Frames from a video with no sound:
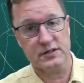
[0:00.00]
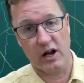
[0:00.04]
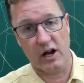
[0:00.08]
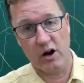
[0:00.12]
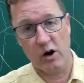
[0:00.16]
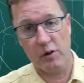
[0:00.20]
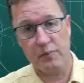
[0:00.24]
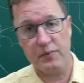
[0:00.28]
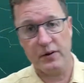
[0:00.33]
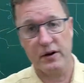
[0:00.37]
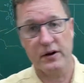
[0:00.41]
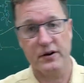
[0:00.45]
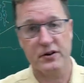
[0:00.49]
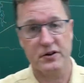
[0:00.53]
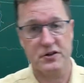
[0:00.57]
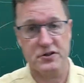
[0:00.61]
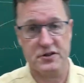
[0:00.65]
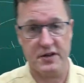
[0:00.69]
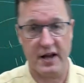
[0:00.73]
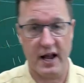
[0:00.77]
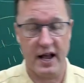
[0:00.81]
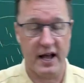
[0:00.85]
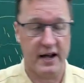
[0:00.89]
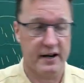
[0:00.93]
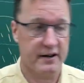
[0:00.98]
I hope you
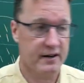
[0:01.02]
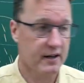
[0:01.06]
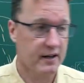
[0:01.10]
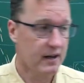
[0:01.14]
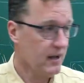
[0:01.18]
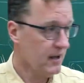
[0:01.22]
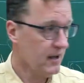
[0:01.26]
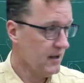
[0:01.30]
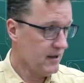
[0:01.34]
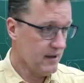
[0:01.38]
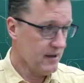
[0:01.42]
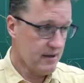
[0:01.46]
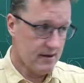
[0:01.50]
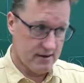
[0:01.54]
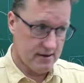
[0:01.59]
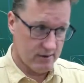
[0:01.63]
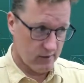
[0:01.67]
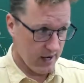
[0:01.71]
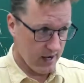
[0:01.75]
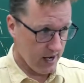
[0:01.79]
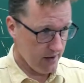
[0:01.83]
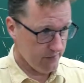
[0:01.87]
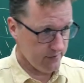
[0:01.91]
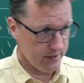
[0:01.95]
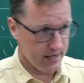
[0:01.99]
understand.
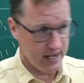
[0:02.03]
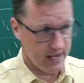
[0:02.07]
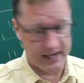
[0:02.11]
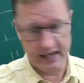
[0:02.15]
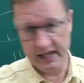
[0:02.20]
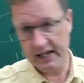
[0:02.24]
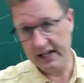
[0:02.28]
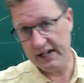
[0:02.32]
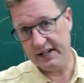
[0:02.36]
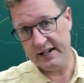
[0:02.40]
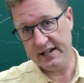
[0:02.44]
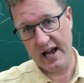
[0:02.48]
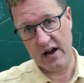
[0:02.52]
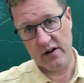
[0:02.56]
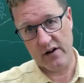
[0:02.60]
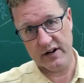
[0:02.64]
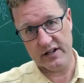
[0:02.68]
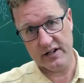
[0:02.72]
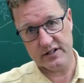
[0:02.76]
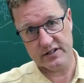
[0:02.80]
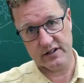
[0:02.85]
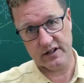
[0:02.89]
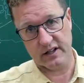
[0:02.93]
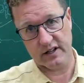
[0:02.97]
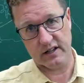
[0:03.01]
We haven't had any
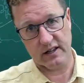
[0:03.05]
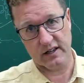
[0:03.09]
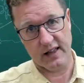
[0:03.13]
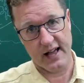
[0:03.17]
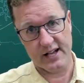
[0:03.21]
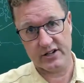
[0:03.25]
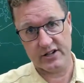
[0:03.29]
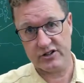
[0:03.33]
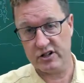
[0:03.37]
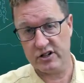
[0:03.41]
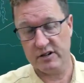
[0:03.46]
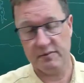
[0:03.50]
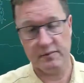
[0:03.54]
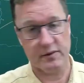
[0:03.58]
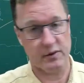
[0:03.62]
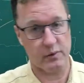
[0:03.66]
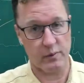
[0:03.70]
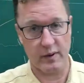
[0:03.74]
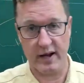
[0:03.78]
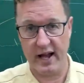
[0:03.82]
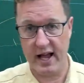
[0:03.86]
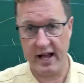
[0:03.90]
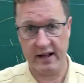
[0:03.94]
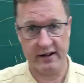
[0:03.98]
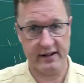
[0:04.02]
townies in the classroom, and
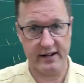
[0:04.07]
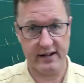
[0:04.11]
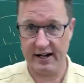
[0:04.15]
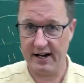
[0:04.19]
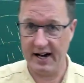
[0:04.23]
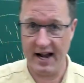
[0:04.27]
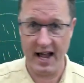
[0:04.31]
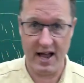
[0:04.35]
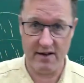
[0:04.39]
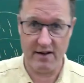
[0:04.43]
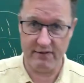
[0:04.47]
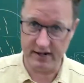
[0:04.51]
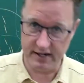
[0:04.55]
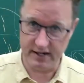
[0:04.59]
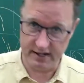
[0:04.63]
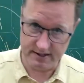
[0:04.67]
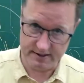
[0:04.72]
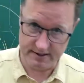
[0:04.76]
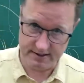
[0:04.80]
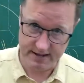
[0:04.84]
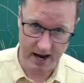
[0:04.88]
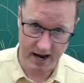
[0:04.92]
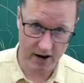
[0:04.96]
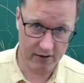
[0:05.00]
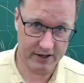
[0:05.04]
we didn't have any
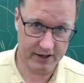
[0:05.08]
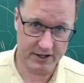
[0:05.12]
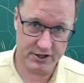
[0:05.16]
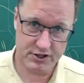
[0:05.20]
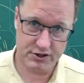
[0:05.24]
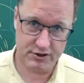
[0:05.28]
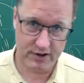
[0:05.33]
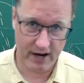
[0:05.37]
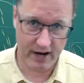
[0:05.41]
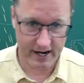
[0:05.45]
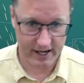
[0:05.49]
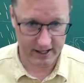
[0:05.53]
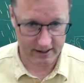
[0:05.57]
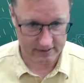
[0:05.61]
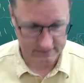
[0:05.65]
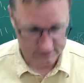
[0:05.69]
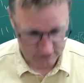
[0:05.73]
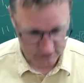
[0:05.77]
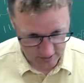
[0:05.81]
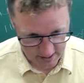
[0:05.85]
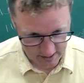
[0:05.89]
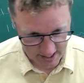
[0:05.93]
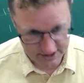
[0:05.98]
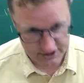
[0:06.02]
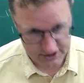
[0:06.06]
townies try to
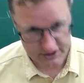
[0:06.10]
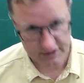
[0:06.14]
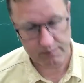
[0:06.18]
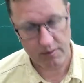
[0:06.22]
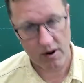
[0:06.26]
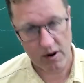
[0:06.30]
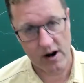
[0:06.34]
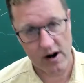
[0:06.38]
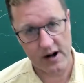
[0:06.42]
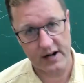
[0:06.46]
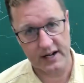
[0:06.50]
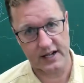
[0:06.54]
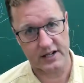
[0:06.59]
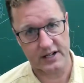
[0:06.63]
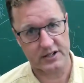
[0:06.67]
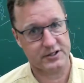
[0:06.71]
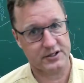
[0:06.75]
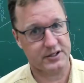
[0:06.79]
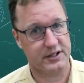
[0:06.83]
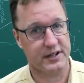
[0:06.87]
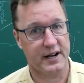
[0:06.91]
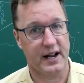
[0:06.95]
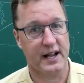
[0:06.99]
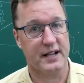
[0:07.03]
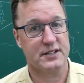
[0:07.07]
crash the party
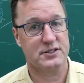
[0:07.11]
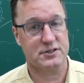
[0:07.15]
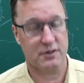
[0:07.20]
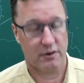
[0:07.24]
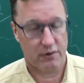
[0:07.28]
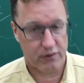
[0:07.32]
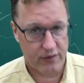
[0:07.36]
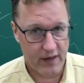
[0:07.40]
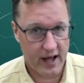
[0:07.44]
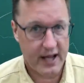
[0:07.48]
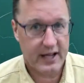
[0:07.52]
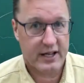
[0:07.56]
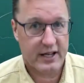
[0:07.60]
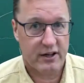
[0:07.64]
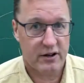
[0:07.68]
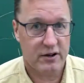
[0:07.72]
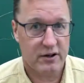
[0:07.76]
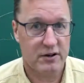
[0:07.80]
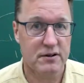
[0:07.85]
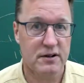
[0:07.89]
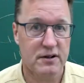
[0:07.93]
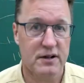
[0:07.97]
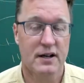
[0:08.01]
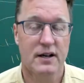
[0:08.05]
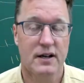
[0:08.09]
yesterday. So thank
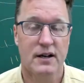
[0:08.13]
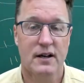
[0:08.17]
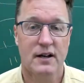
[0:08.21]
you.